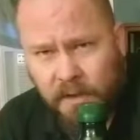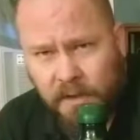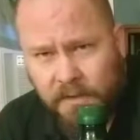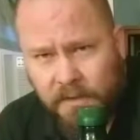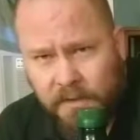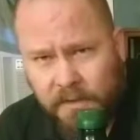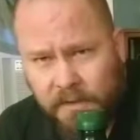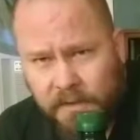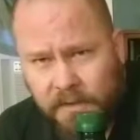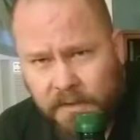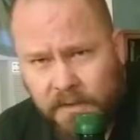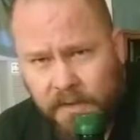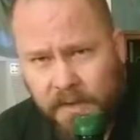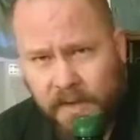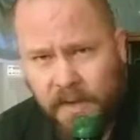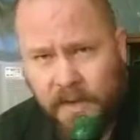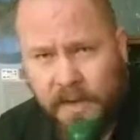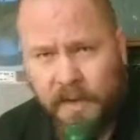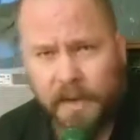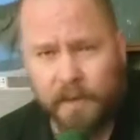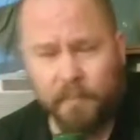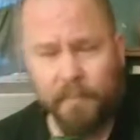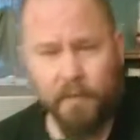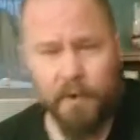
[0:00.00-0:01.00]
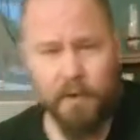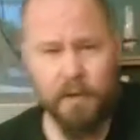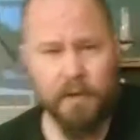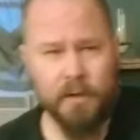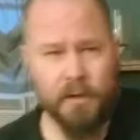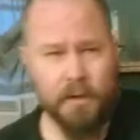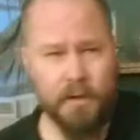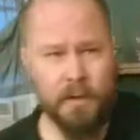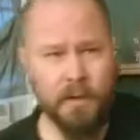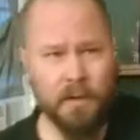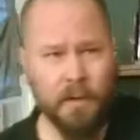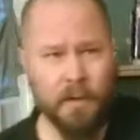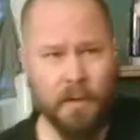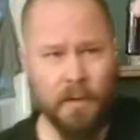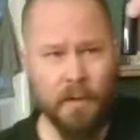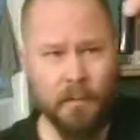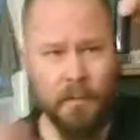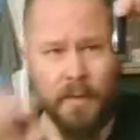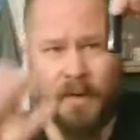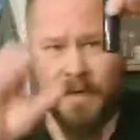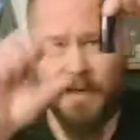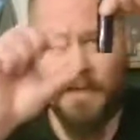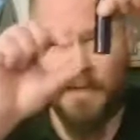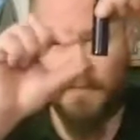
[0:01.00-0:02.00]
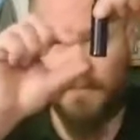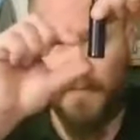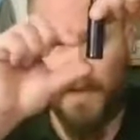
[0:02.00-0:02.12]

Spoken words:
on the camera, but